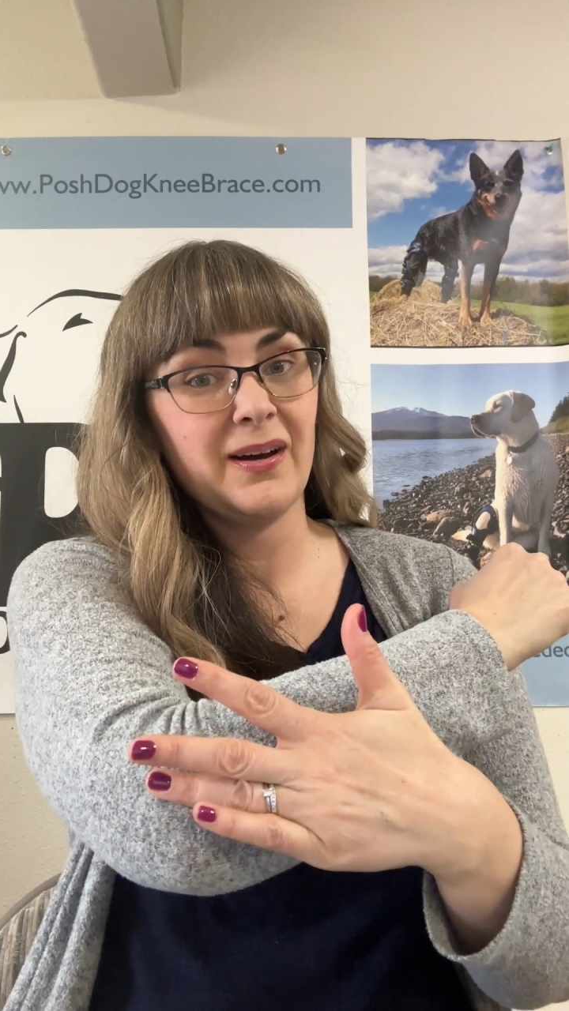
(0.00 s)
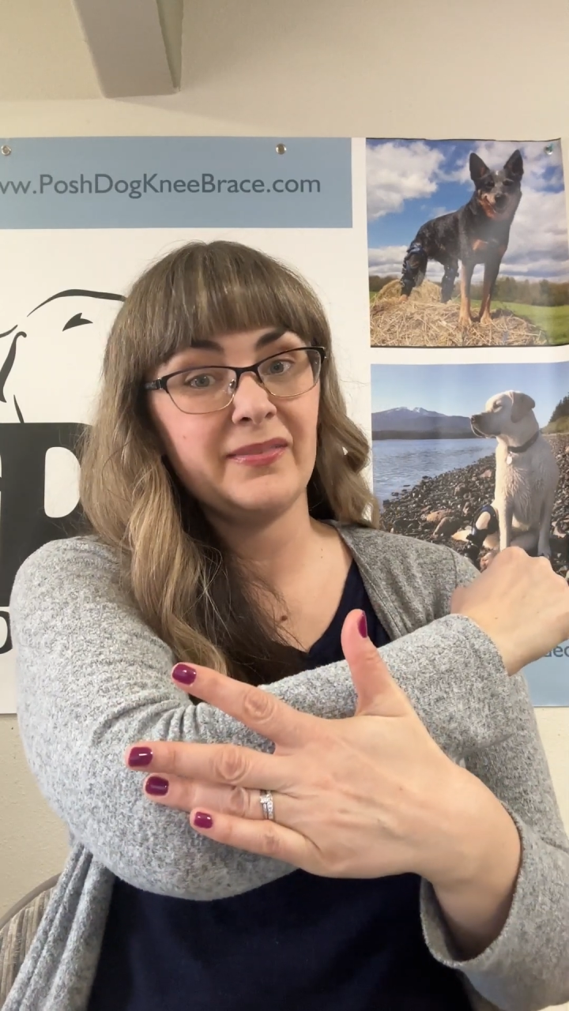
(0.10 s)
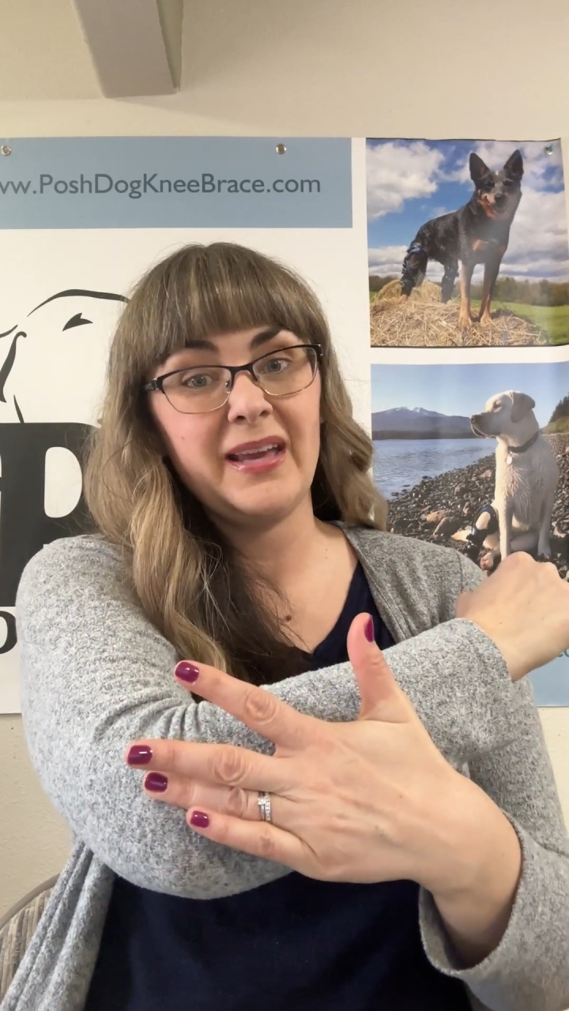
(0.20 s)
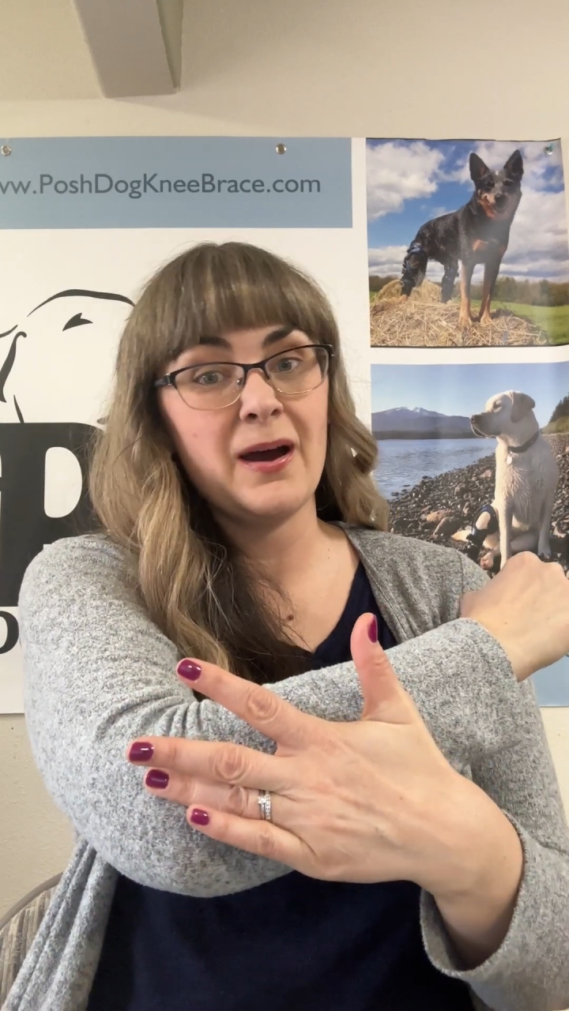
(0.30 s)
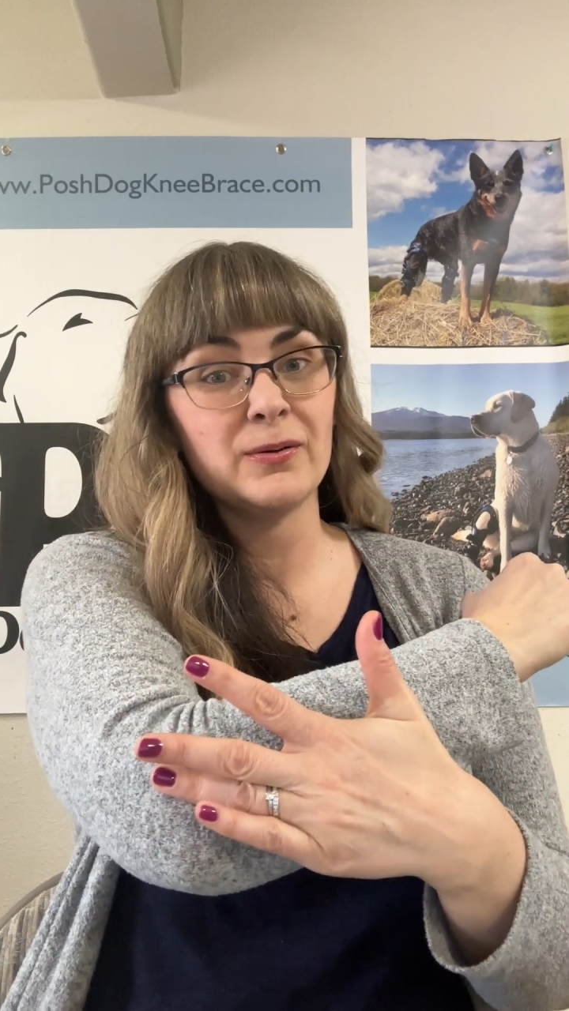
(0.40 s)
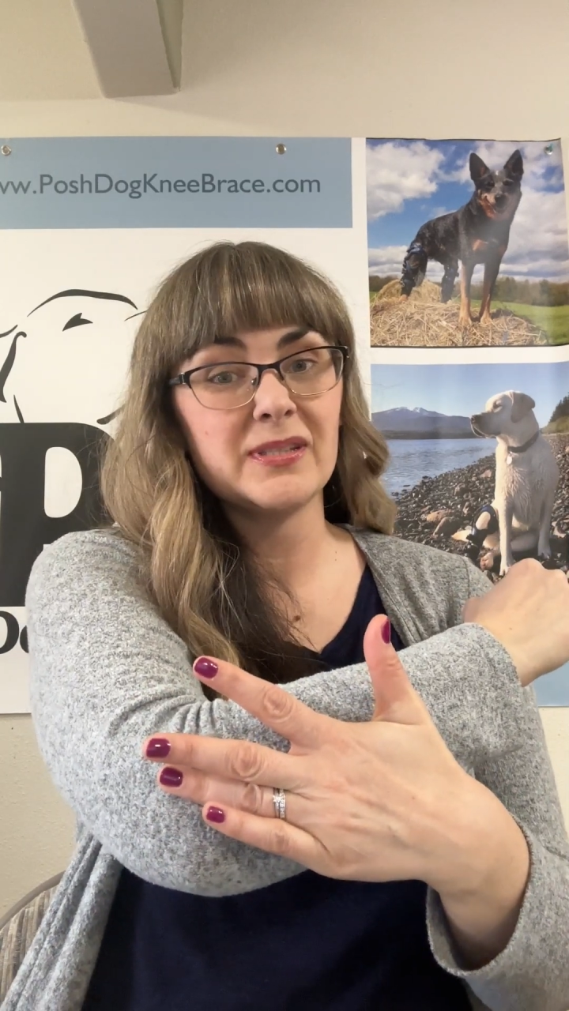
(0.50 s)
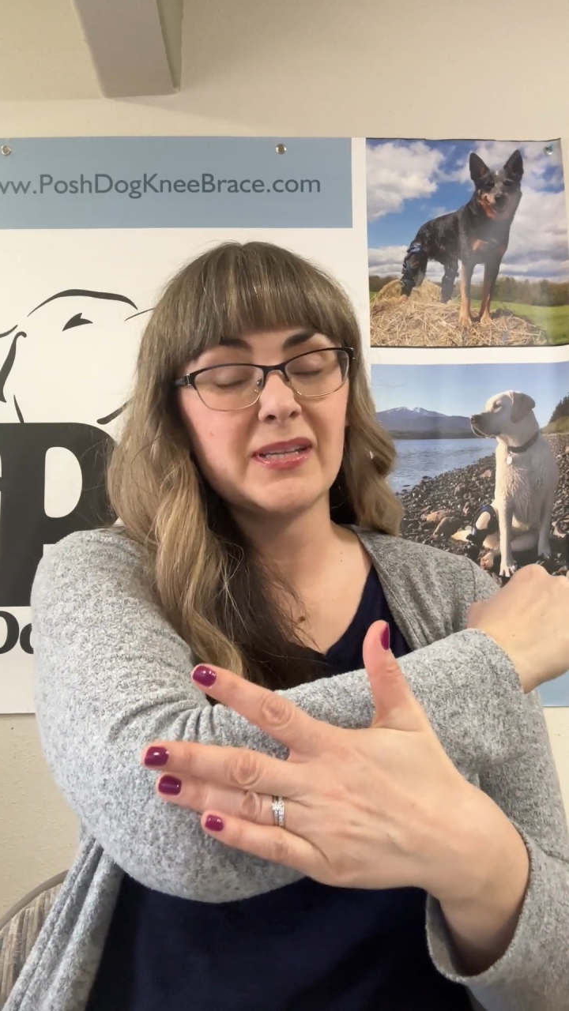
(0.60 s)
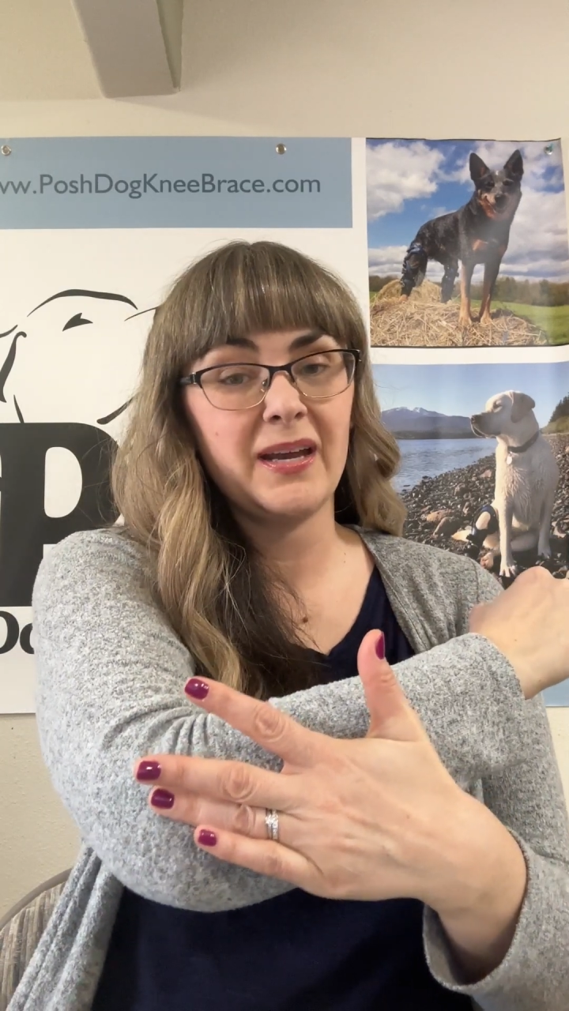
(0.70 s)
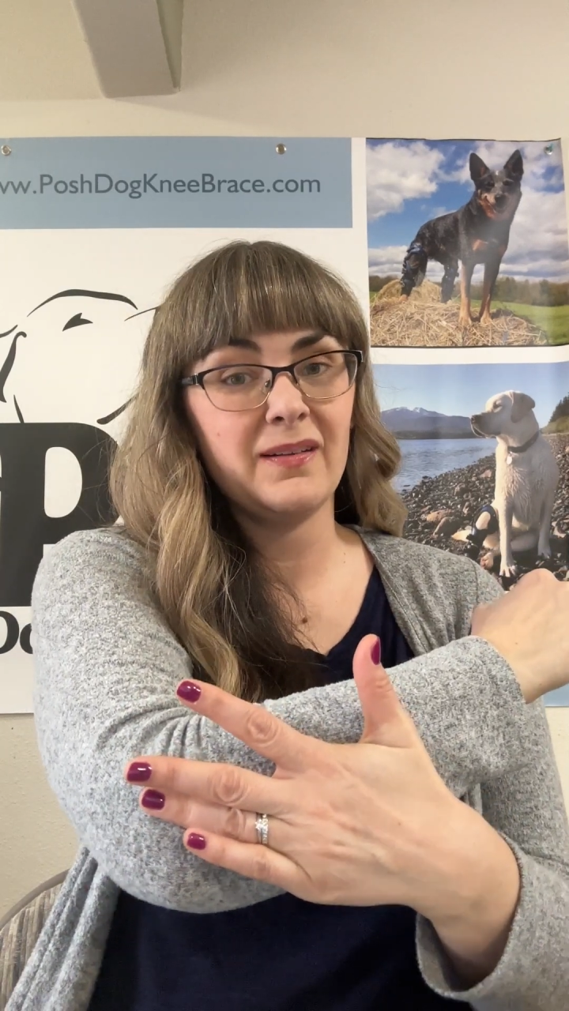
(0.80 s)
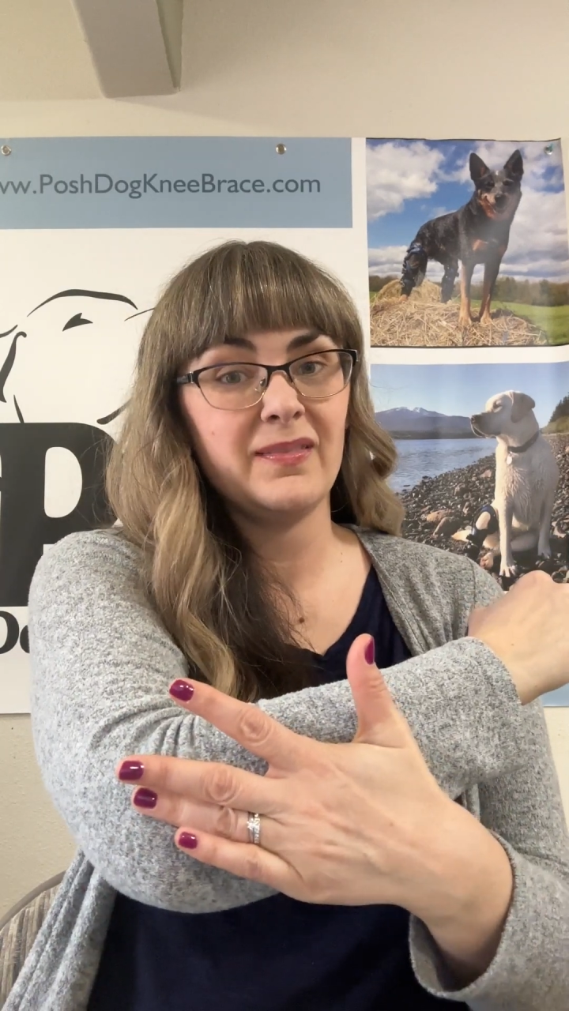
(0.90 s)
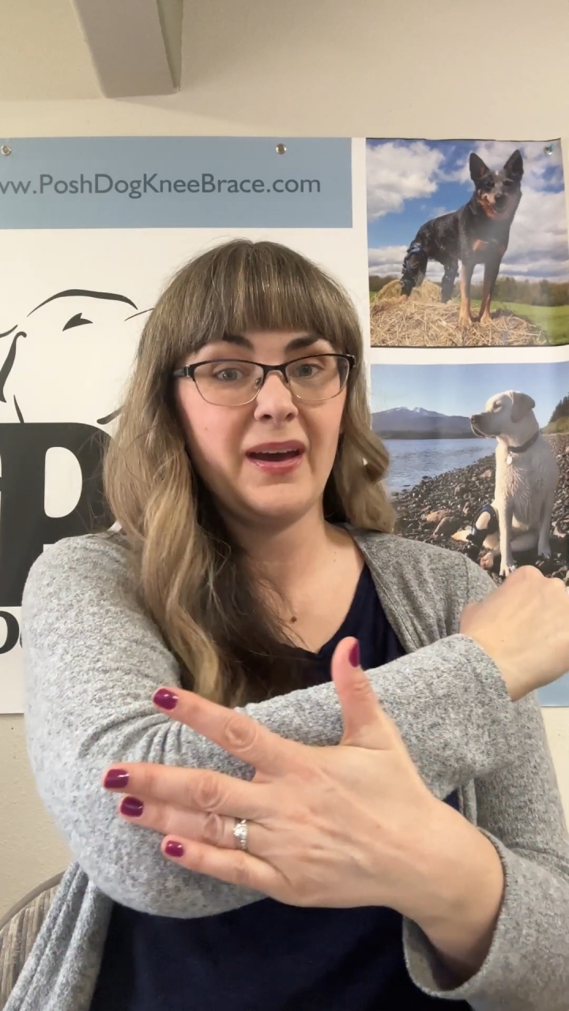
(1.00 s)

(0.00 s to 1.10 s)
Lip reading: on the outside of the